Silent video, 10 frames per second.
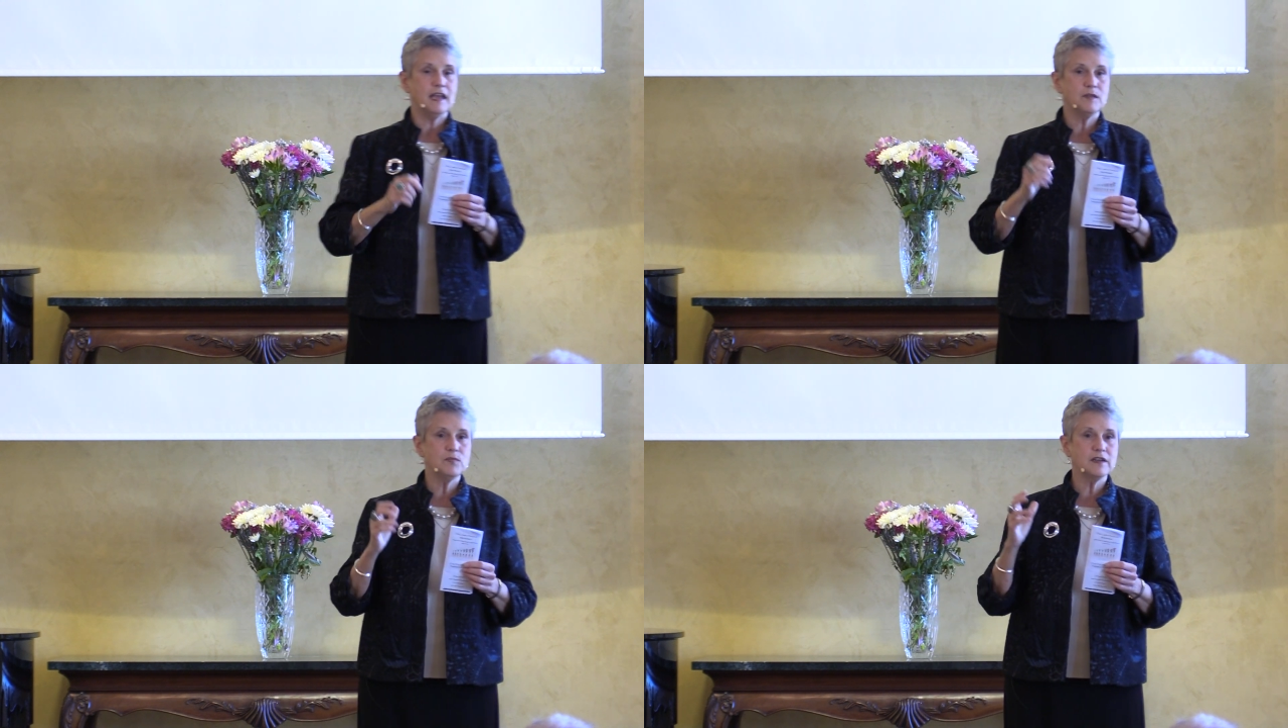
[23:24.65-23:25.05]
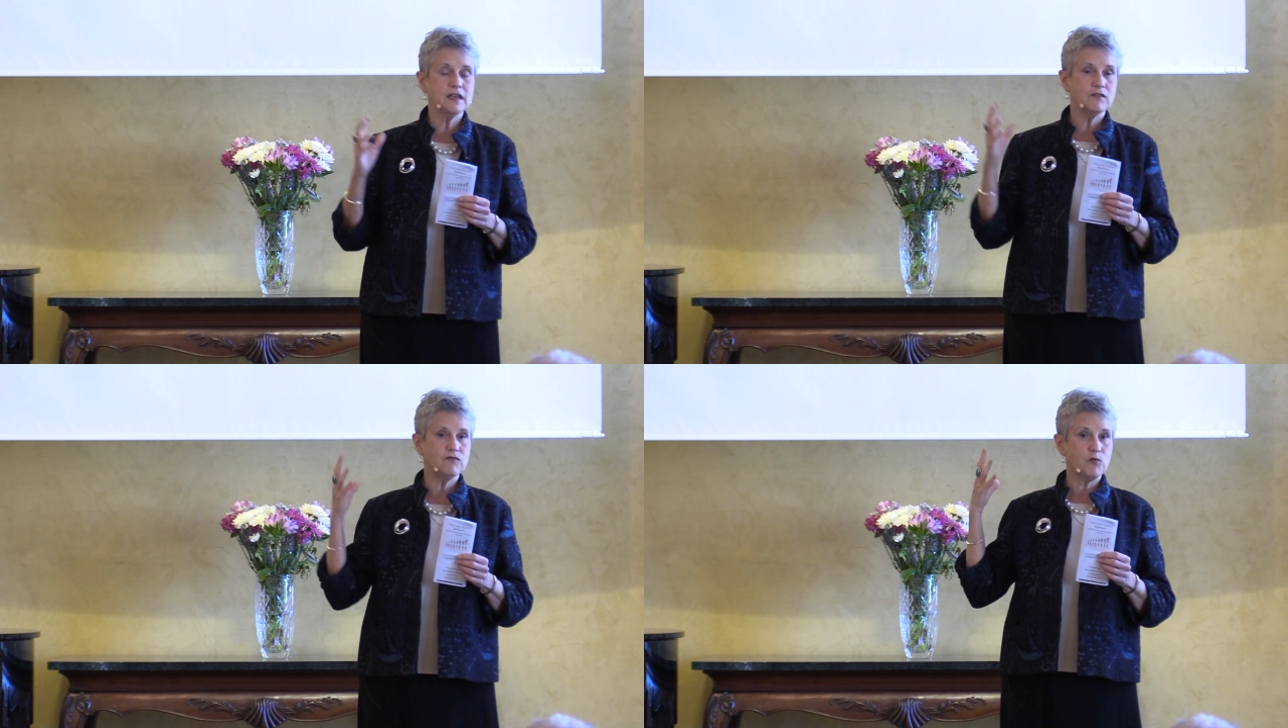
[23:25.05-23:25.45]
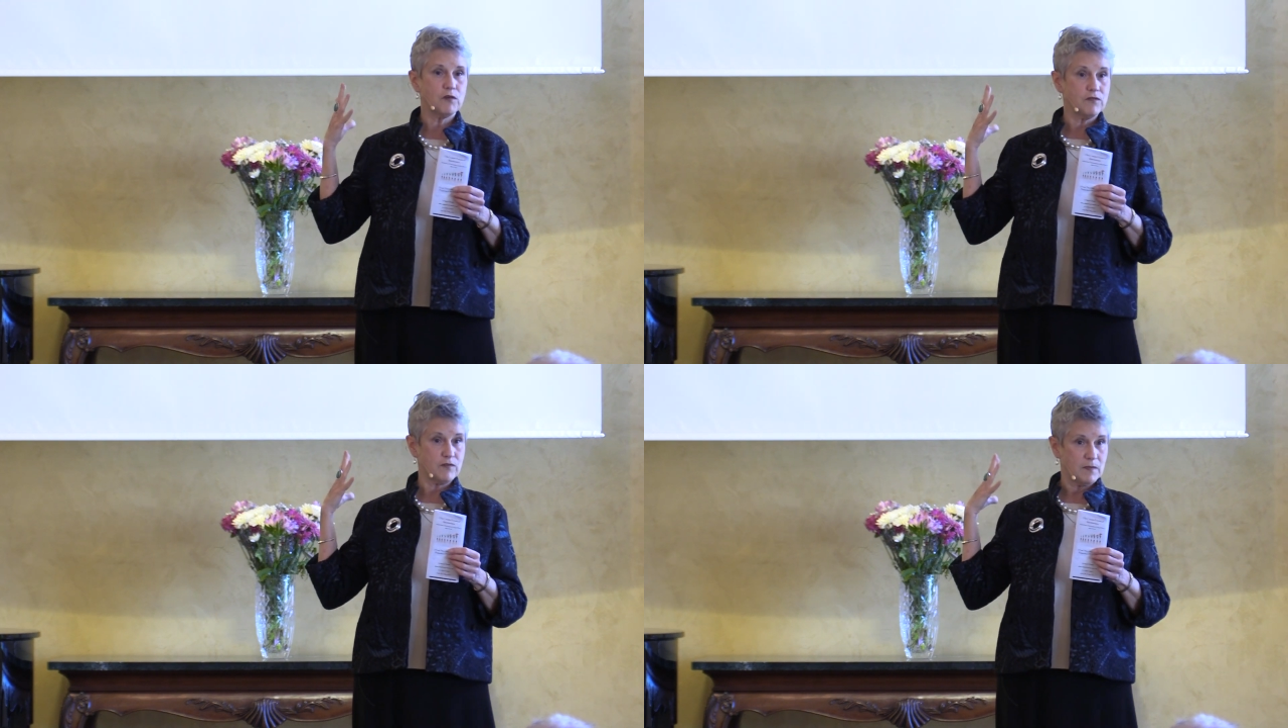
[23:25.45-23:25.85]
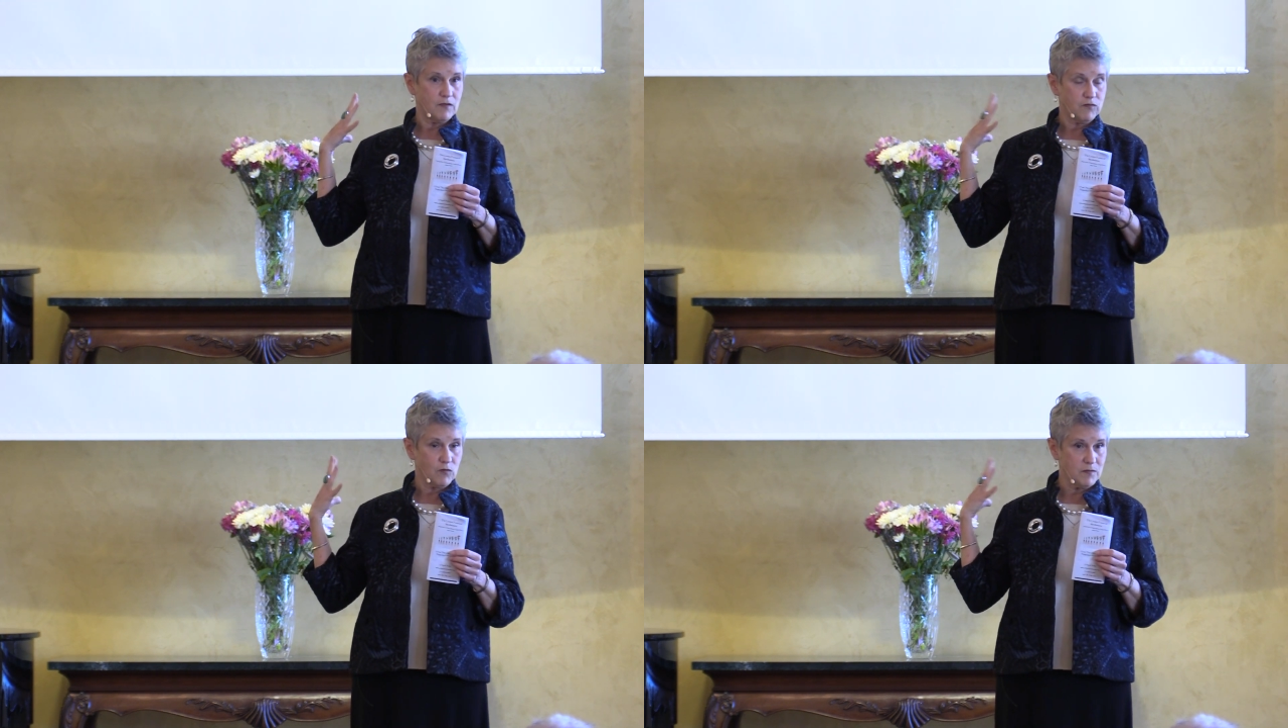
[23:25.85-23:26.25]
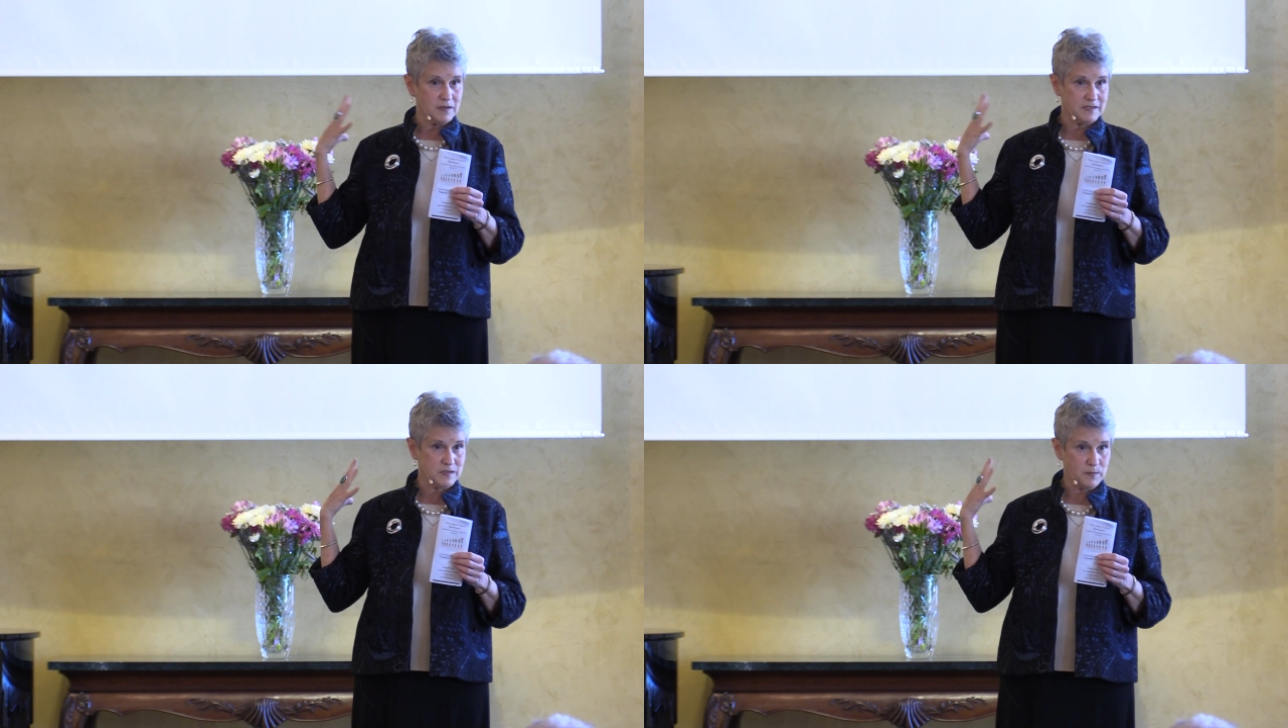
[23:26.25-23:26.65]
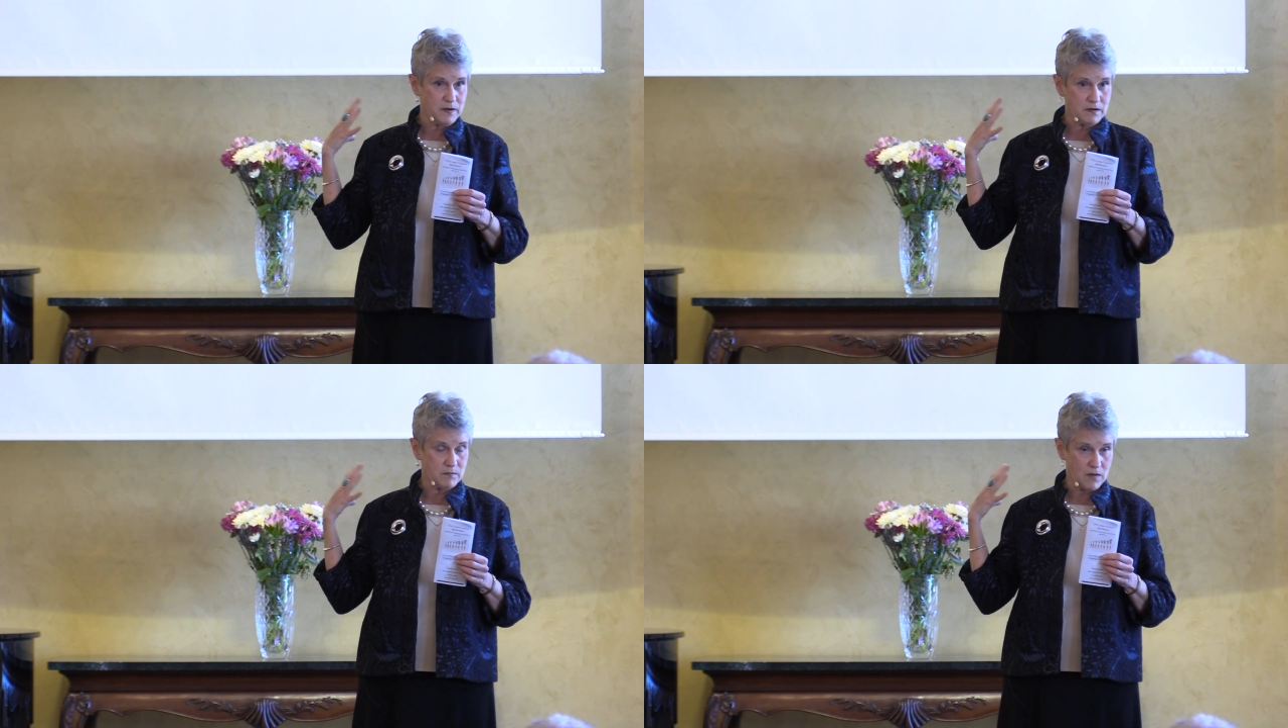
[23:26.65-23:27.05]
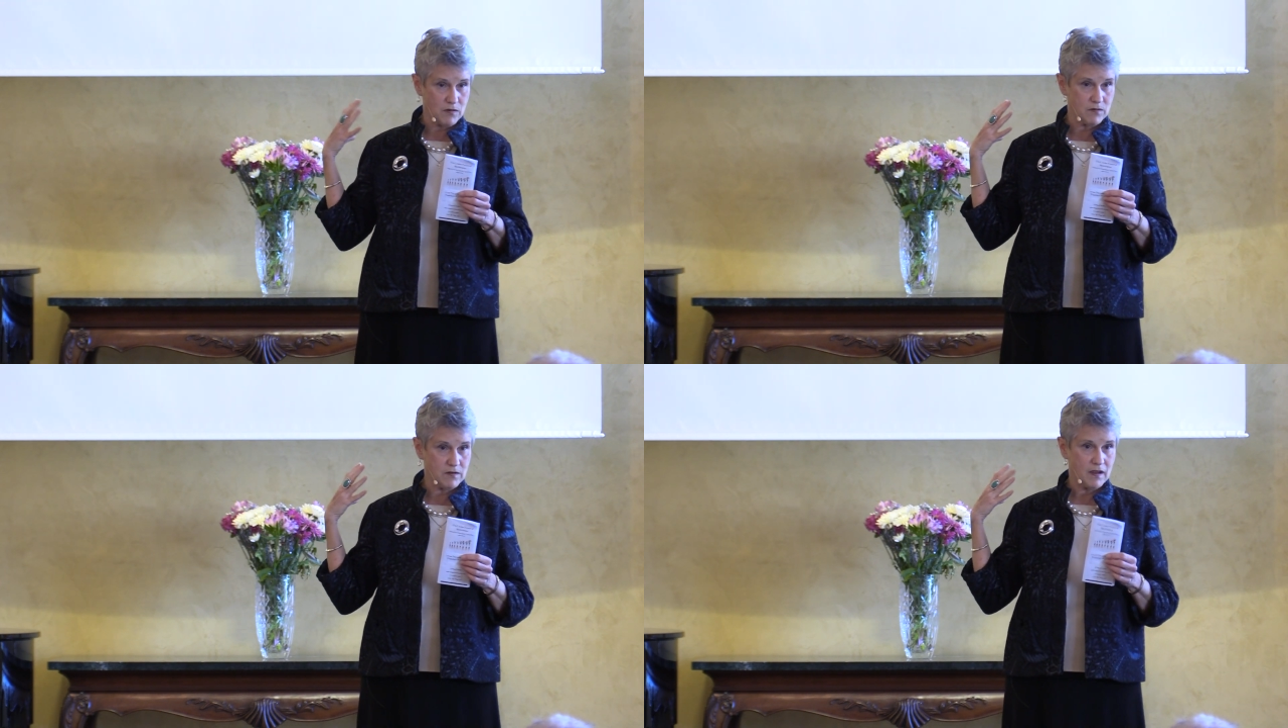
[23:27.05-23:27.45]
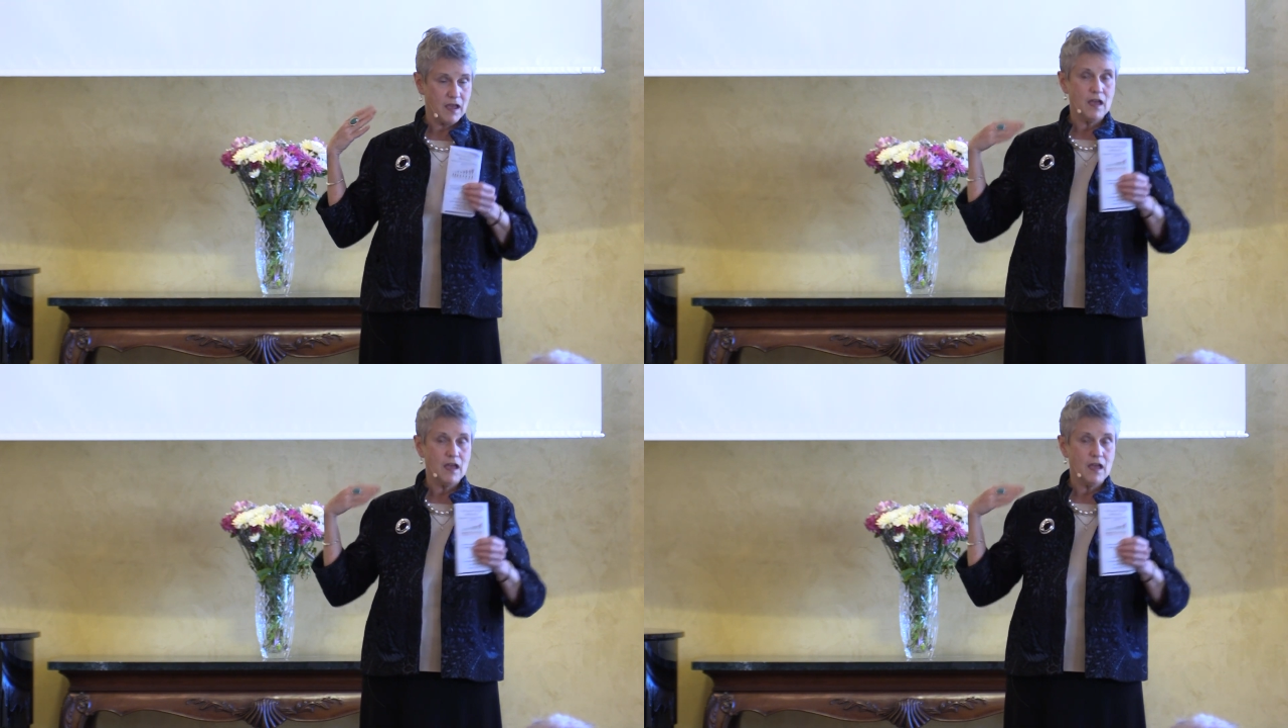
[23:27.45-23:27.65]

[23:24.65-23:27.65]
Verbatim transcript: in bringing forth from the formless spirit mode